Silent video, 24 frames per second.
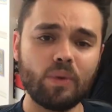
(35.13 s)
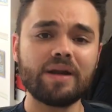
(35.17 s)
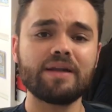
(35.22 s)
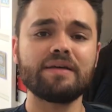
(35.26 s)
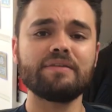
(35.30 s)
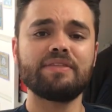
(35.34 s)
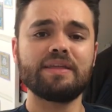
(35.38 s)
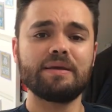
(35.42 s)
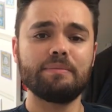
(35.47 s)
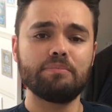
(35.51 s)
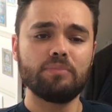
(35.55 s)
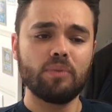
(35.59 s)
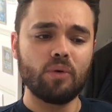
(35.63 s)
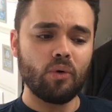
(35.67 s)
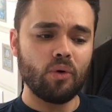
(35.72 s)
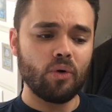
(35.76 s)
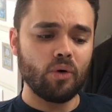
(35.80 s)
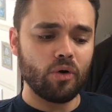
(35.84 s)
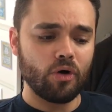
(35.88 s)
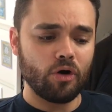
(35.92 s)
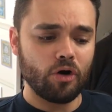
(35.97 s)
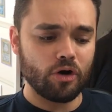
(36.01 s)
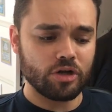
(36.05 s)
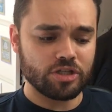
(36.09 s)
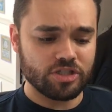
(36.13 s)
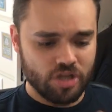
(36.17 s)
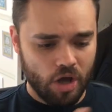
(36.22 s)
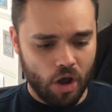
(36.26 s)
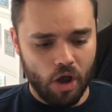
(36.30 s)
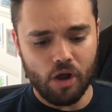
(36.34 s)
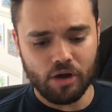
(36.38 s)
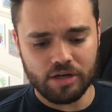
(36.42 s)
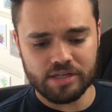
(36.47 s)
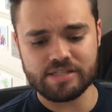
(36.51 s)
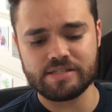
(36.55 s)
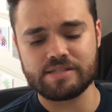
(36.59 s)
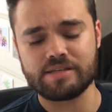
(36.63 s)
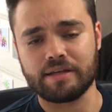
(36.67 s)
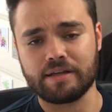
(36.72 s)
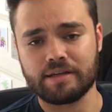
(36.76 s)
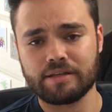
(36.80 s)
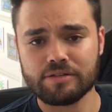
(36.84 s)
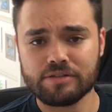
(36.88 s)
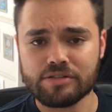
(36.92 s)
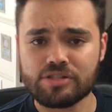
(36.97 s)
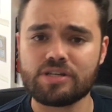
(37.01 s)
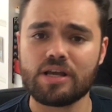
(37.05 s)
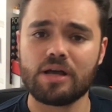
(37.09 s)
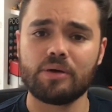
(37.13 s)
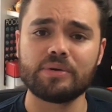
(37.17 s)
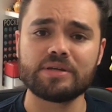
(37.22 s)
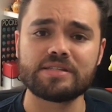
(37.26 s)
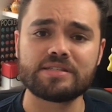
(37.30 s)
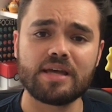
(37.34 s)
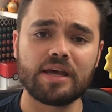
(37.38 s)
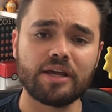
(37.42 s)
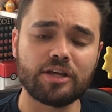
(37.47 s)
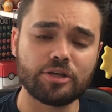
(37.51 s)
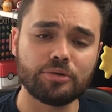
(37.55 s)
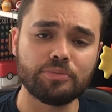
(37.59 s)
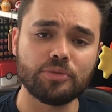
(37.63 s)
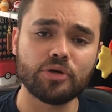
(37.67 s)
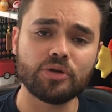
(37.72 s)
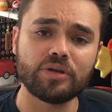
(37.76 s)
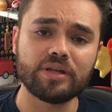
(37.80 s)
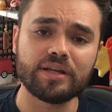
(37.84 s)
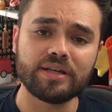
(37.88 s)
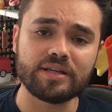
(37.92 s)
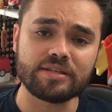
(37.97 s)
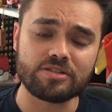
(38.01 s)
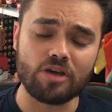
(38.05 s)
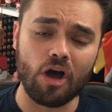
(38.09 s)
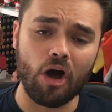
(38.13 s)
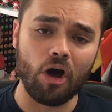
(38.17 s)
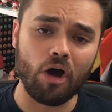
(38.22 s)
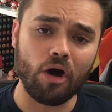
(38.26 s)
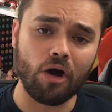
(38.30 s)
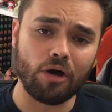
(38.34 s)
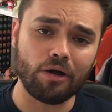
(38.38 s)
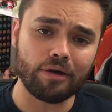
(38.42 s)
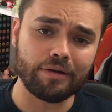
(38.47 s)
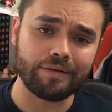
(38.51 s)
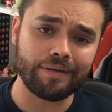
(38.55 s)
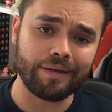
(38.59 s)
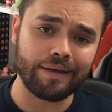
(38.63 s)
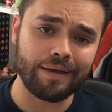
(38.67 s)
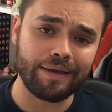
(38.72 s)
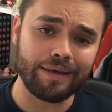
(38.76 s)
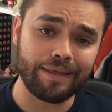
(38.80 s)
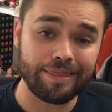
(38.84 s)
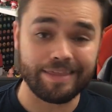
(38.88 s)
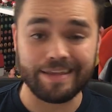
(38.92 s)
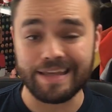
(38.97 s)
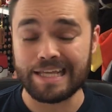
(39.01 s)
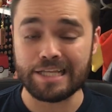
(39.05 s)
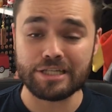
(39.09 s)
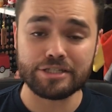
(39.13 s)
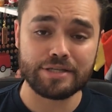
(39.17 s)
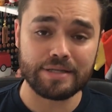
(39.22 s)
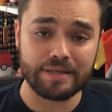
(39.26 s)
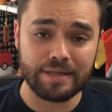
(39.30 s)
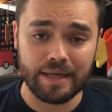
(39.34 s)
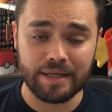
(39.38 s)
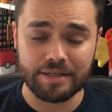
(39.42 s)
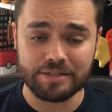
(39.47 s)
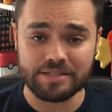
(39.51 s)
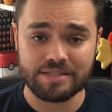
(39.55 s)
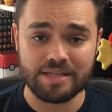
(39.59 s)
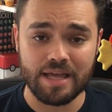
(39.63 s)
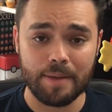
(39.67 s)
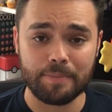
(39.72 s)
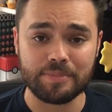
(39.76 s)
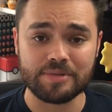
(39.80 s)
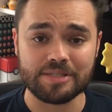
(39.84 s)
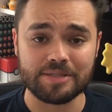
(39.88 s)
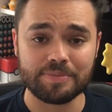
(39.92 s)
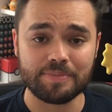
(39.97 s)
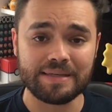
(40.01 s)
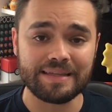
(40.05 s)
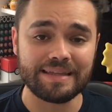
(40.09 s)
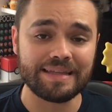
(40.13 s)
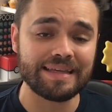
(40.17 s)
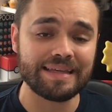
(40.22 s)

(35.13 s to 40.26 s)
One of the more toxic, shall we say, communities on the internet just happens to be